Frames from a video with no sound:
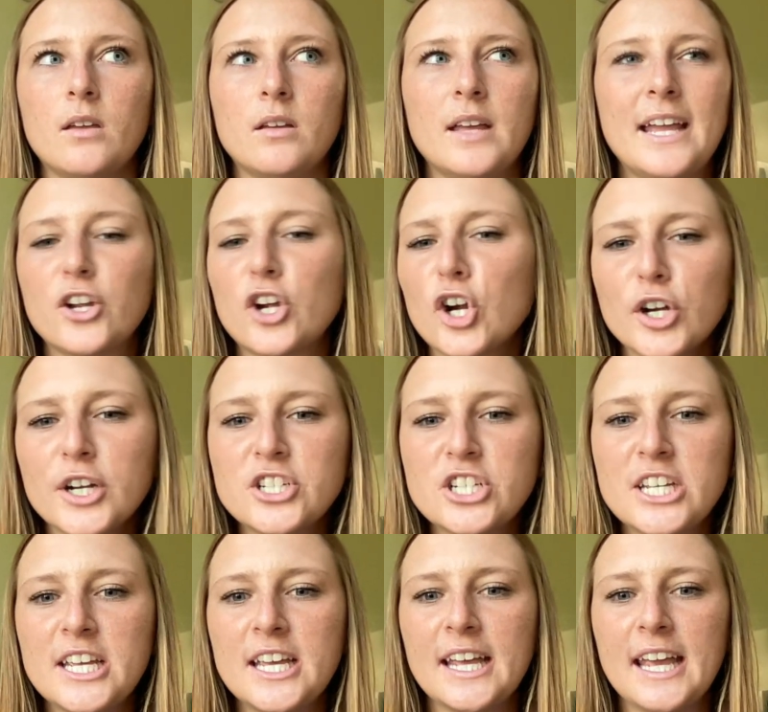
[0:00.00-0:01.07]

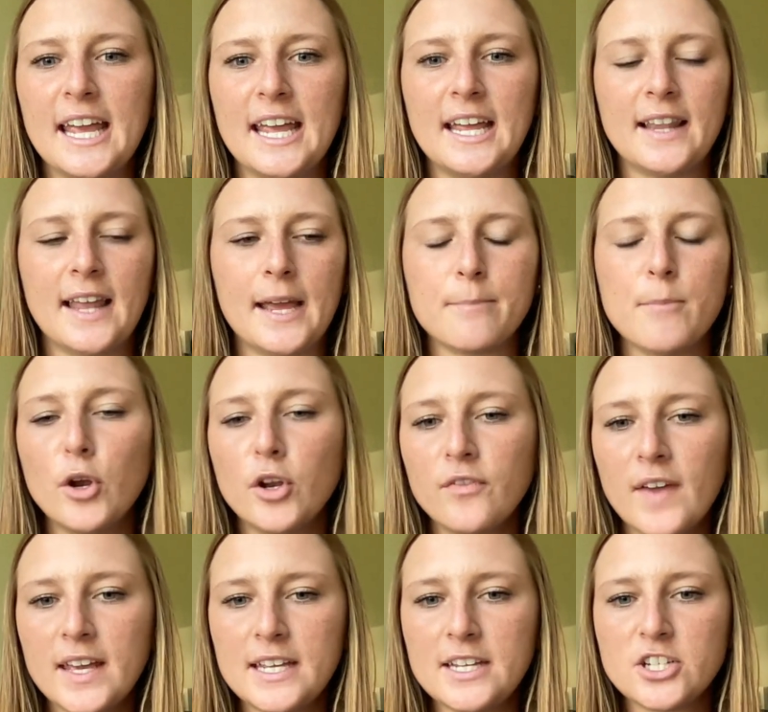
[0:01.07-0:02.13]
encouraging and like
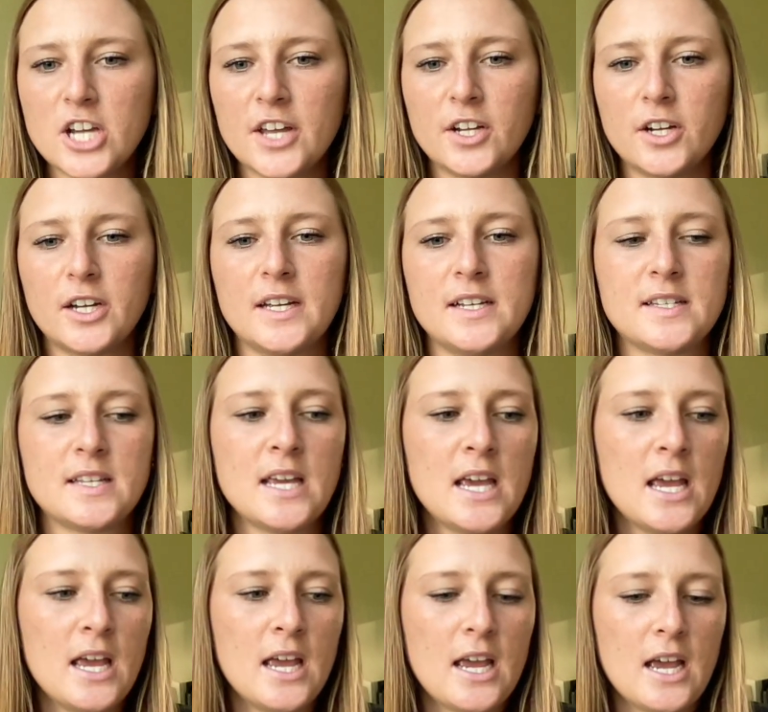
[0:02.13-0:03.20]
motivate each other, because
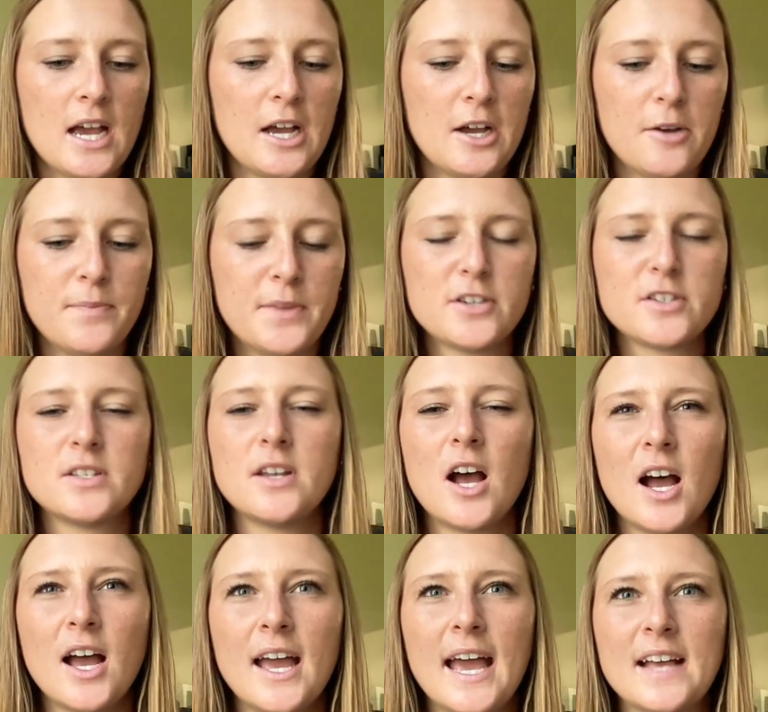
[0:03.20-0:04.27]
there's
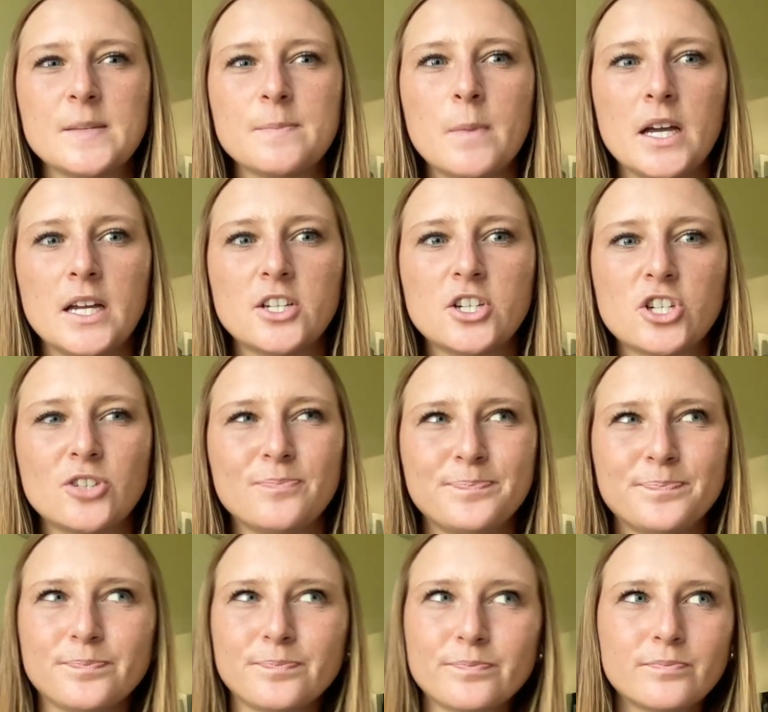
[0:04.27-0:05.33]
not as much
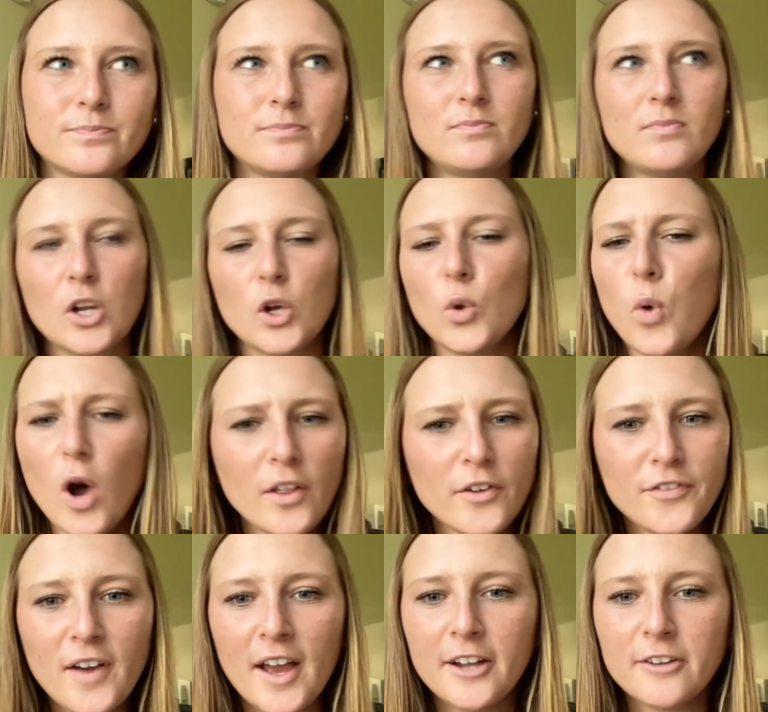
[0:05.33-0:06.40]

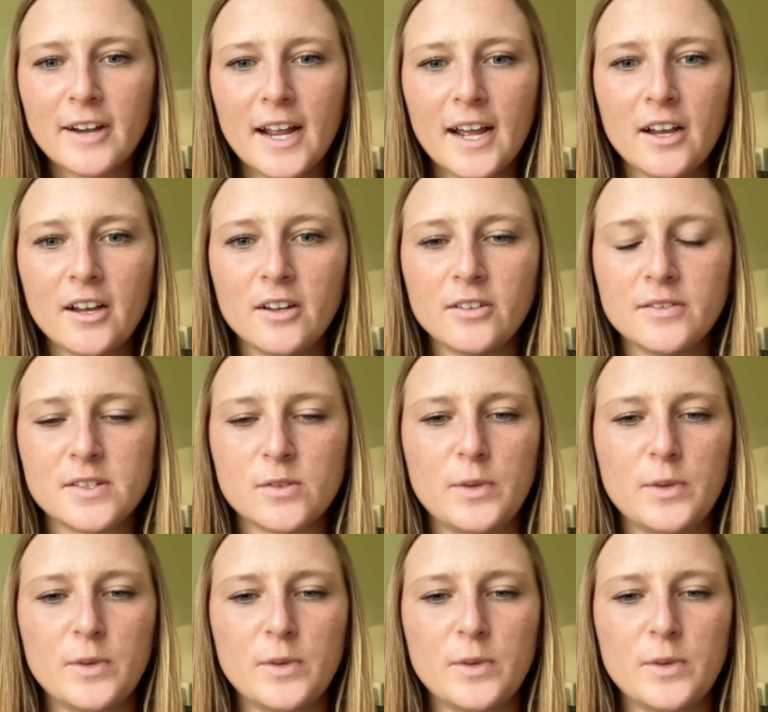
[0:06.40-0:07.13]
qualifying rounds.